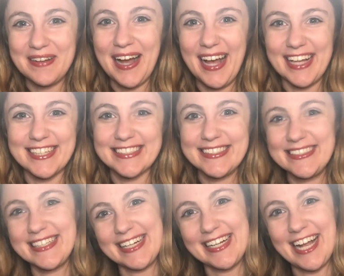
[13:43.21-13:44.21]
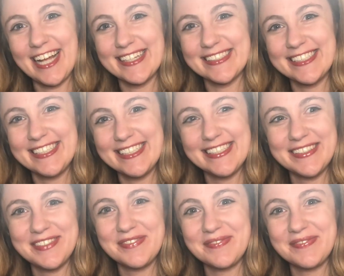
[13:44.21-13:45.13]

bras. All right.